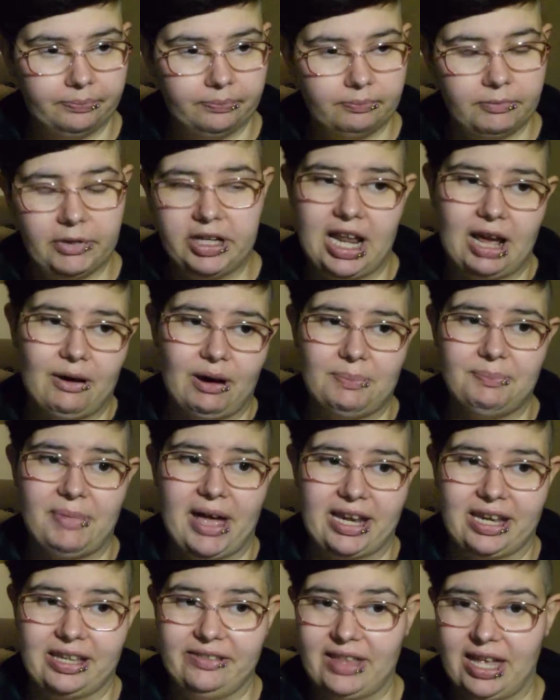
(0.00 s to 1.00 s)
but now I'm
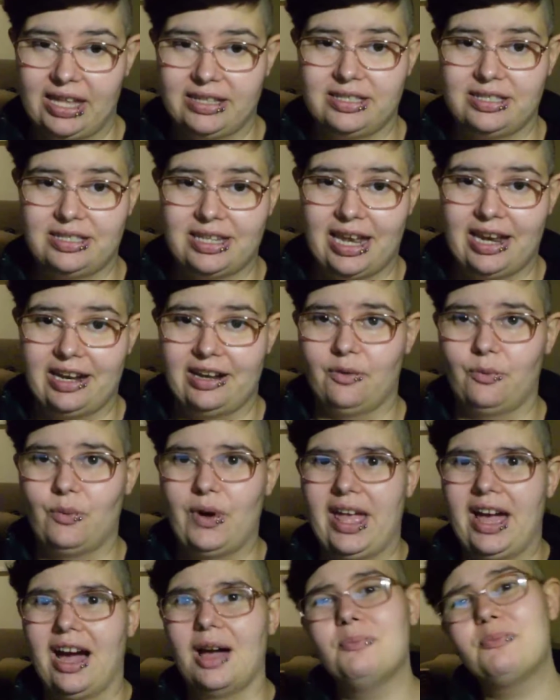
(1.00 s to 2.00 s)
back in that state
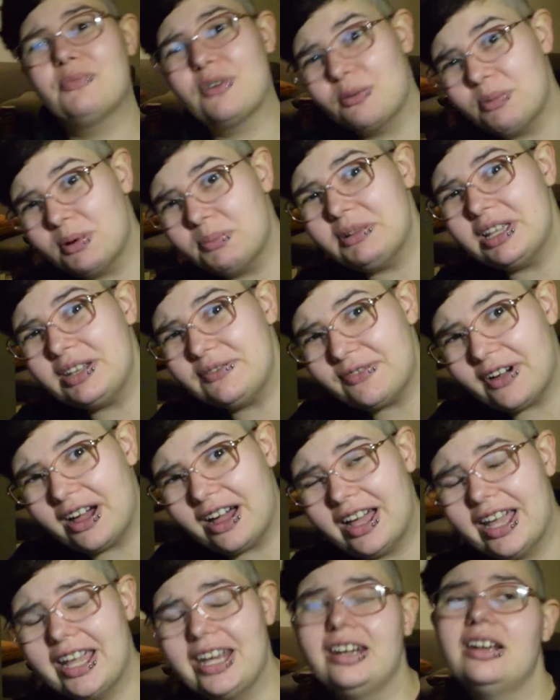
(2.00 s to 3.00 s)
where I'm probably
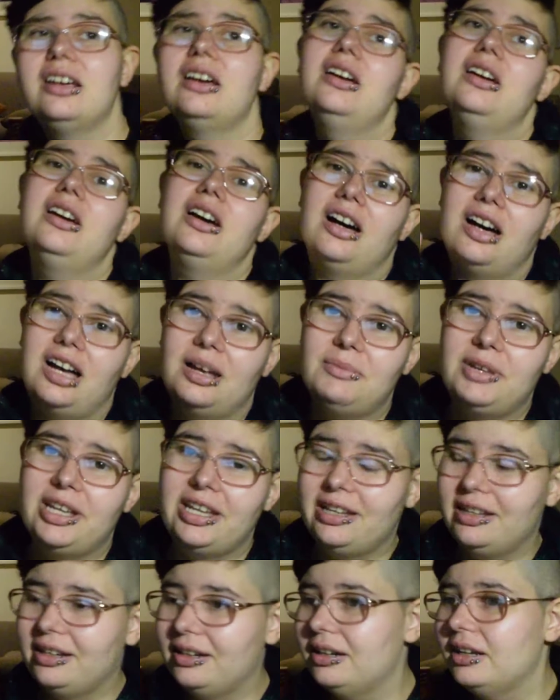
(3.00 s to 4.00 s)
fine. I
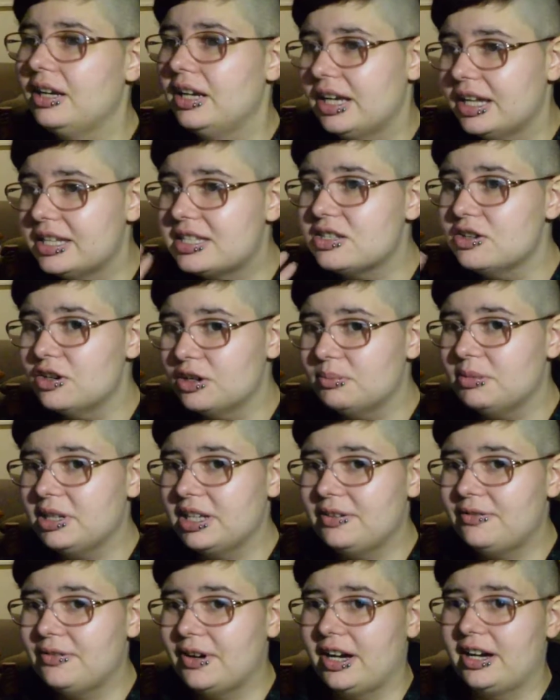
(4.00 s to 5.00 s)
mean, it's normally
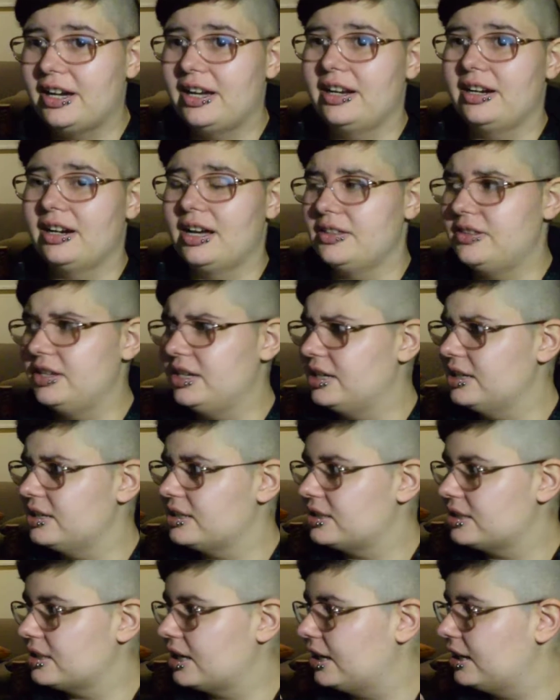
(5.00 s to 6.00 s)
fine. I think
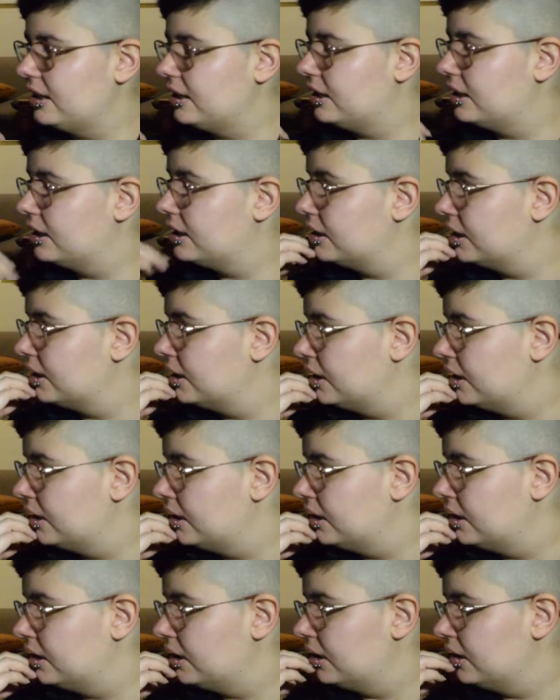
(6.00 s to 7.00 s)
it's like
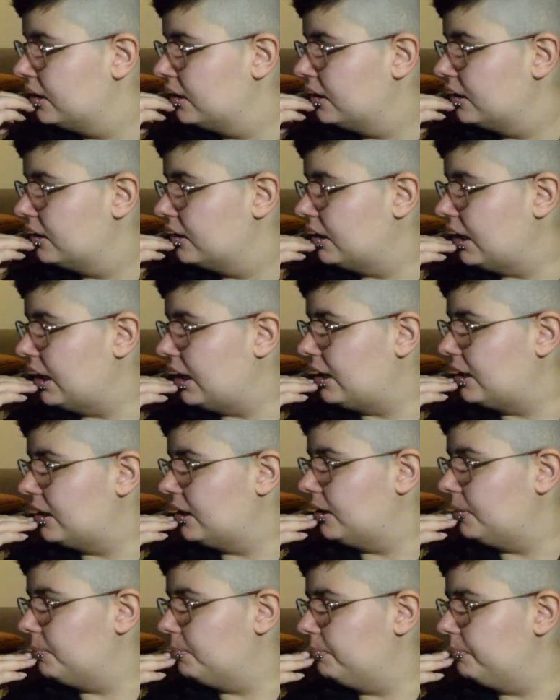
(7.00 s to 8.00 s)

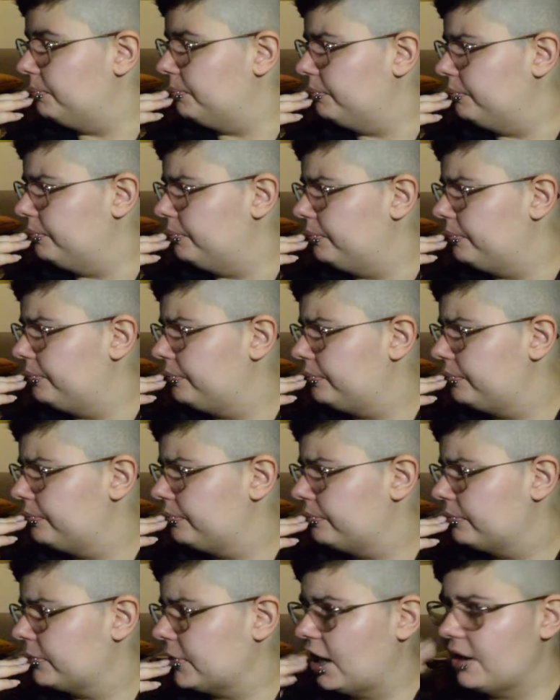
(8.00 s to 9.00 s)

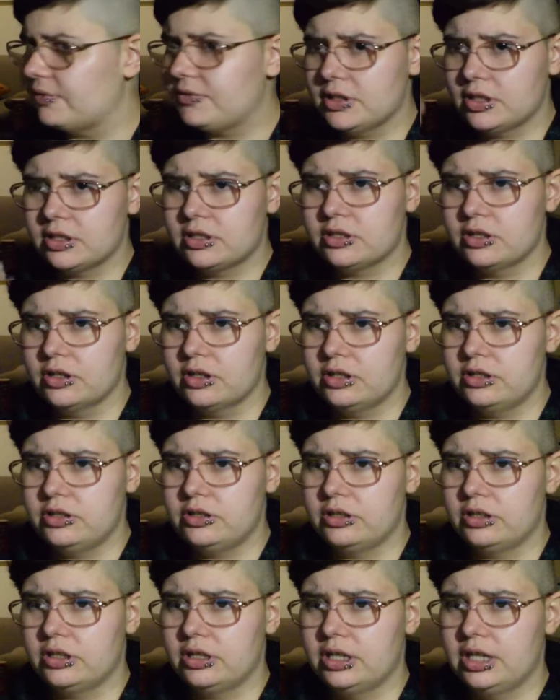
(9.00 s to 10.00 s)
after the
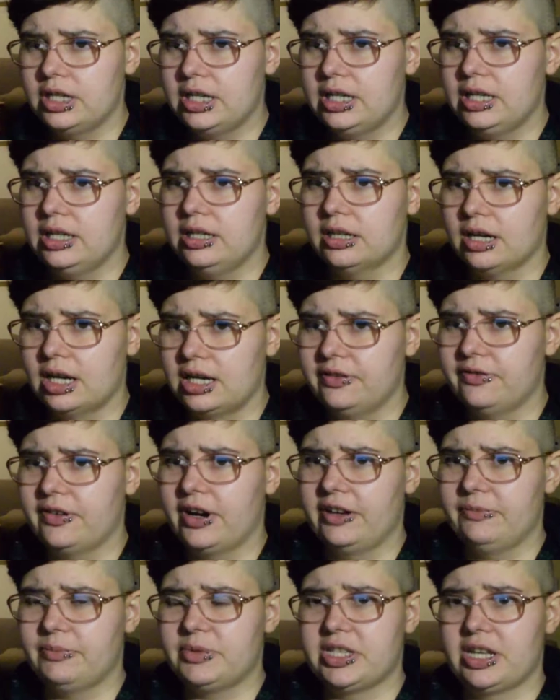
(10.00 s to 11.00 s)
surgery,
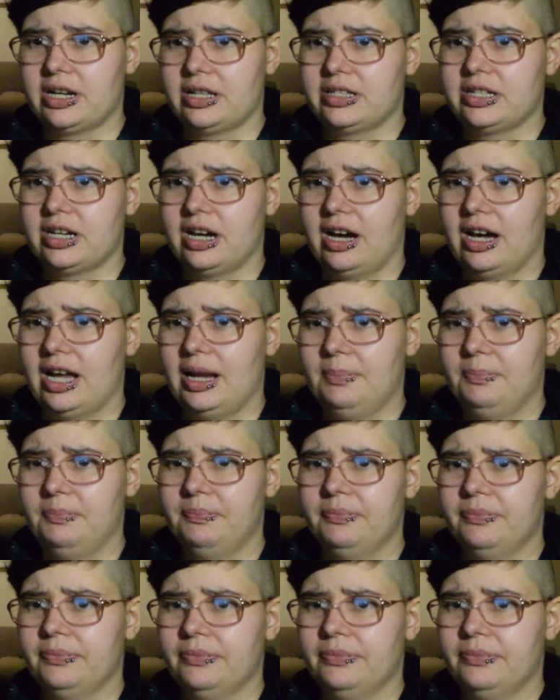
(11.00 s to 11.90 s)
95% of the time